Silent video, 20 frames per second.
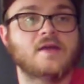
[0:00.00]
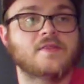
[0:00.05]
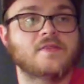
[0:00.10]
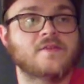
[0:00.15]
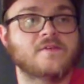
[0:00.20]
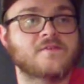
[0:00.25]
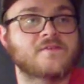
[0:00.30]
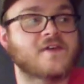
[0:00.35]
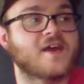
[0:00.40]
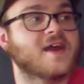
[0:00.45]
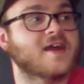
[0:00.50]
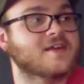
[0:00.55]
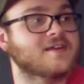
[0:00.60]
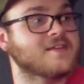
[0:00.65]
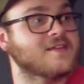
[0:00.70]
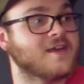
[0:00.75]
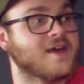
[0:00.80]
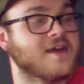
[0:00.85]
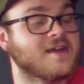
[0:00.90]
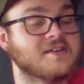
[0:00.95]
the
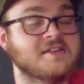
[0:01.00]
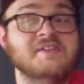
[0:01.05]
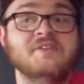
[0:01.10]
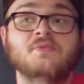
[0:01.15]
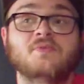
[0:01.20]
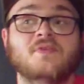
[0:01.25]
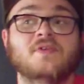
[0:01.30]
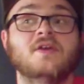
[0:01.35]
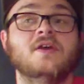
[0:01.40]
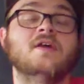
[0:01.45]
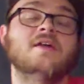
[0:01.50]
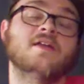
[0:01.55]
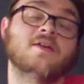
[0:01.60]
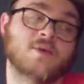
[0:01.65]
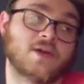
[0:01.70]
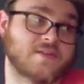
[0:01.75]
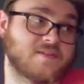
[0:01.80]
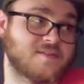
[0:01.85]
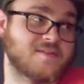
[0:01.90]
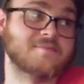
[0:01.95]
fact that he really
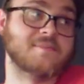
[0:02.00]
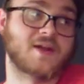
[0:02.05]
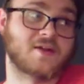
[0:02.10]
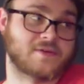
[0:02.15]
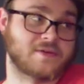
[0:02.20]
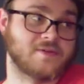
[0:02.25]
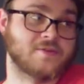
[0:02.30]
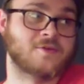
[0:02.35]
wants to marry